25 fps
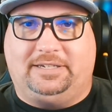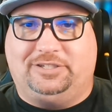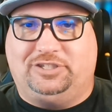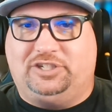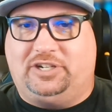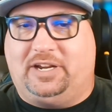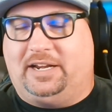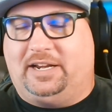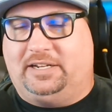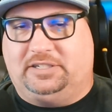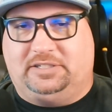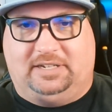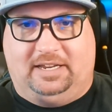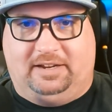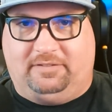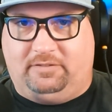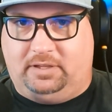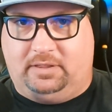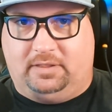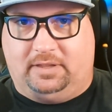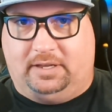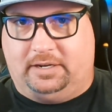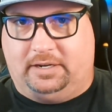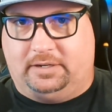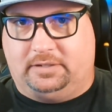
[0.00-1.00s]
changed
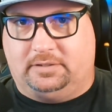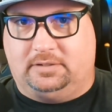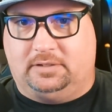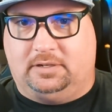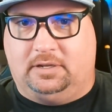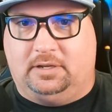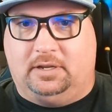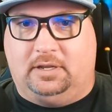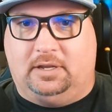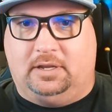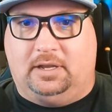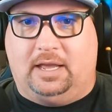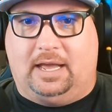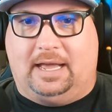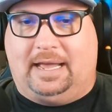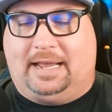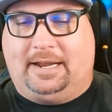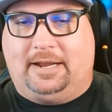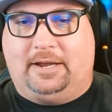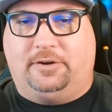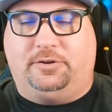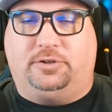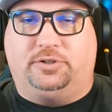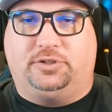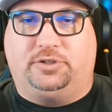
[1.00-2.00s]
everything. I
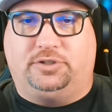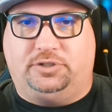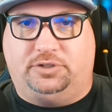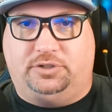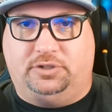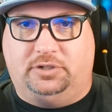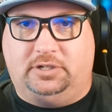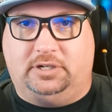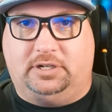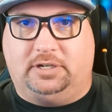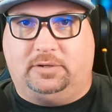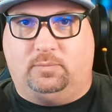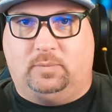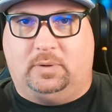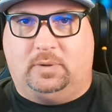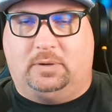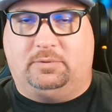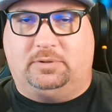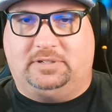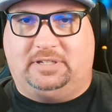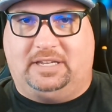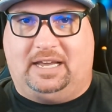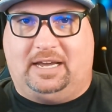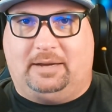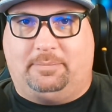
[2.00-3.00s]
understood what
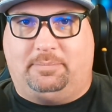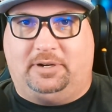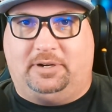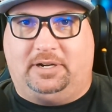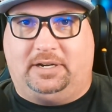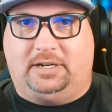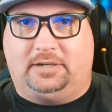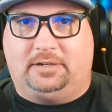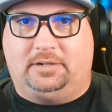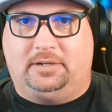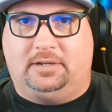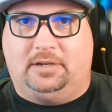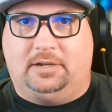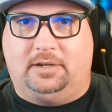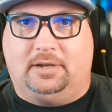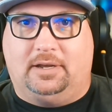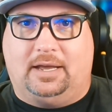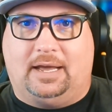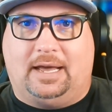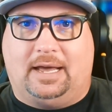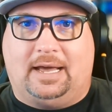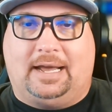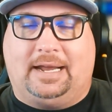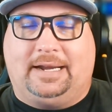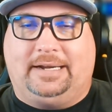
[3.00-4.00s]
was happening.
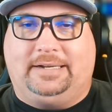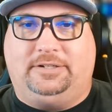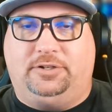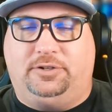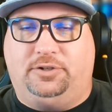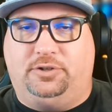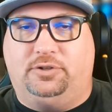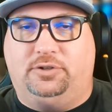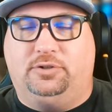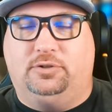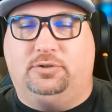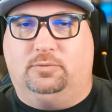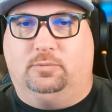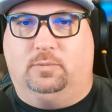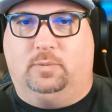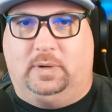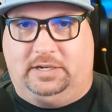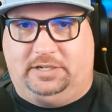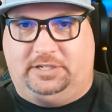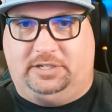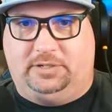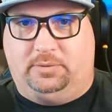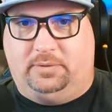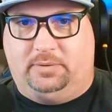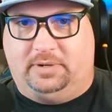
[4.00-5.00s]
I knew
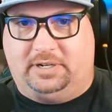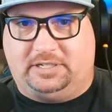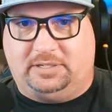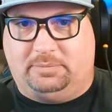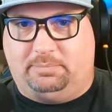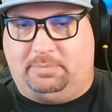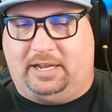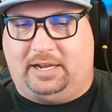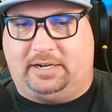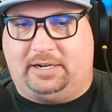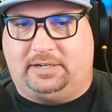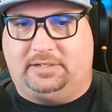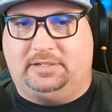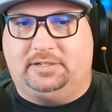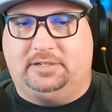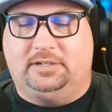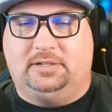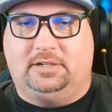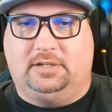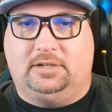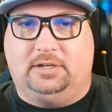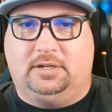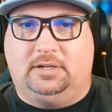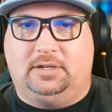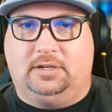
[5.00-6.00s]
what to expect.
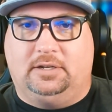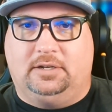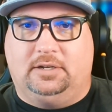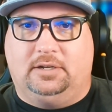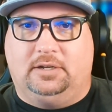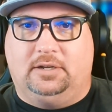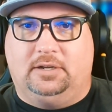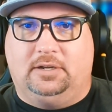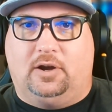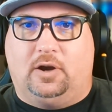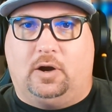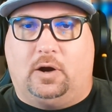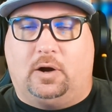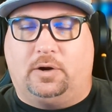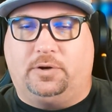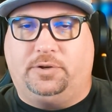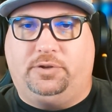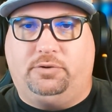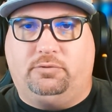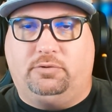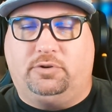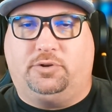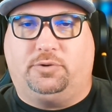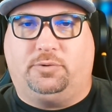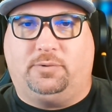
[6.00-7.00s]
Are
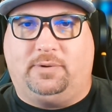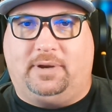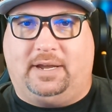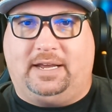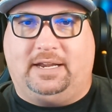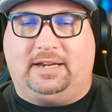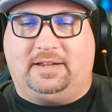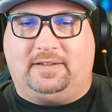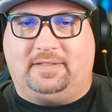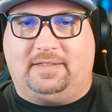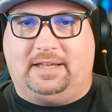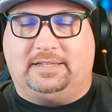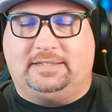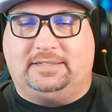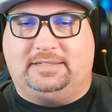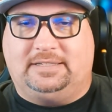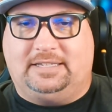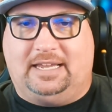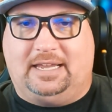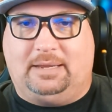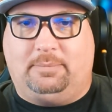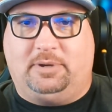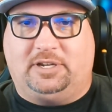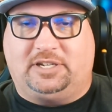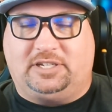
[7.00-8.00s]
you creating that
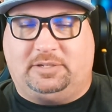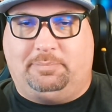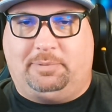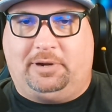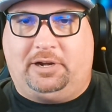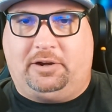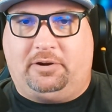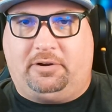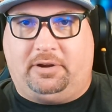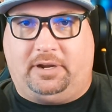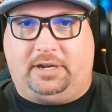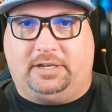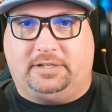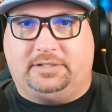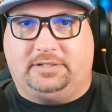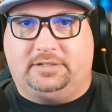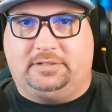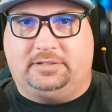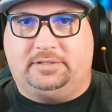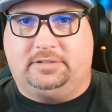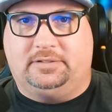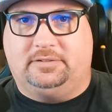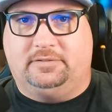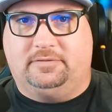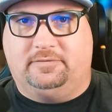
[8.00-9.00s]
same
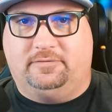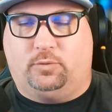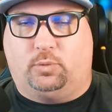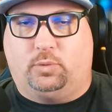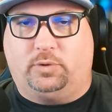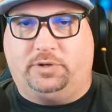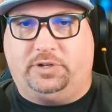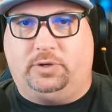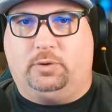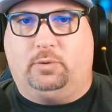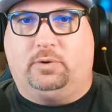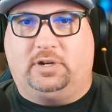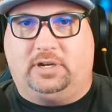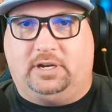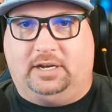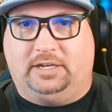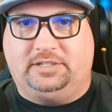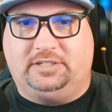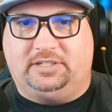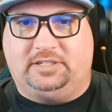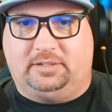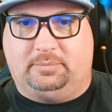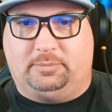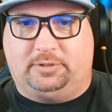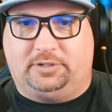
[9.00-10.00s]
experience for your
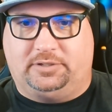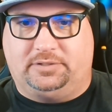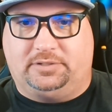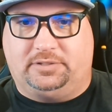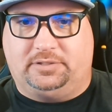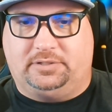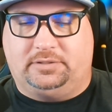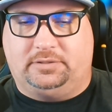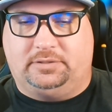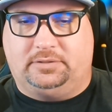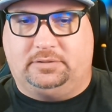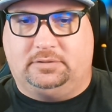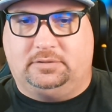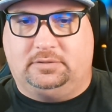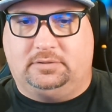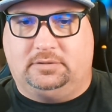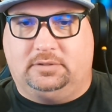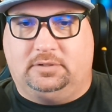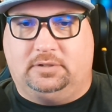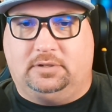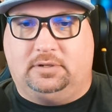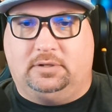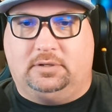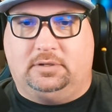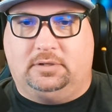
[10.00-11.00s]
customers?
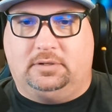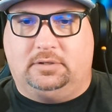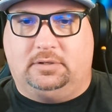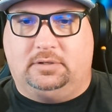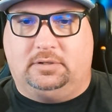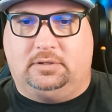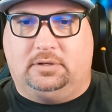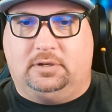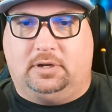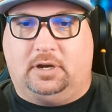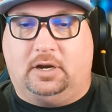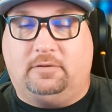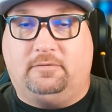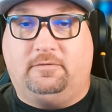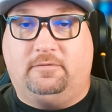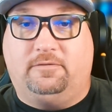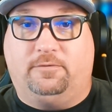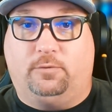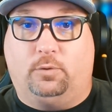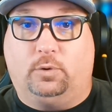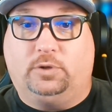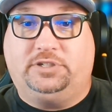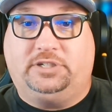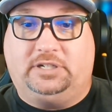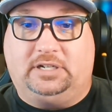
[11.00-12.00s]

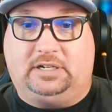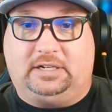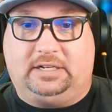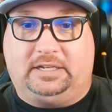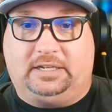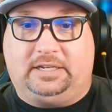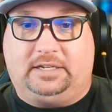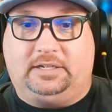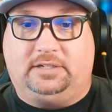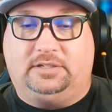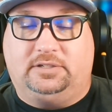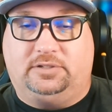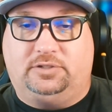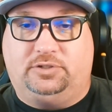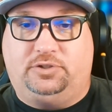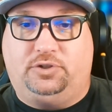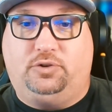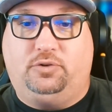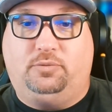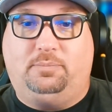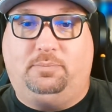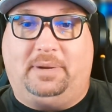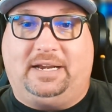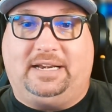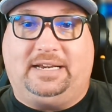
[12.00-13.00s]
Unfortunately,
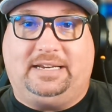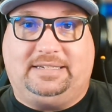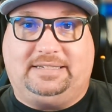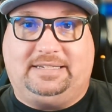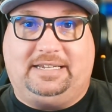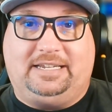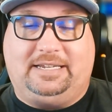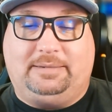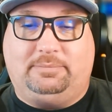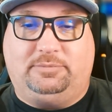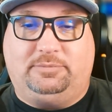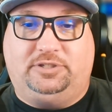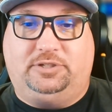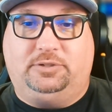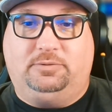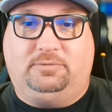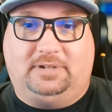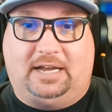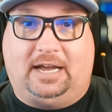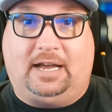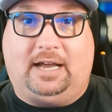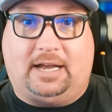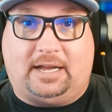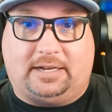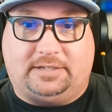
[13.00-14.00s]
too many teams do
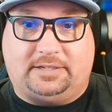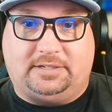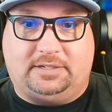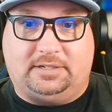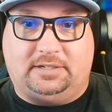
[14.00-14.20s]
not.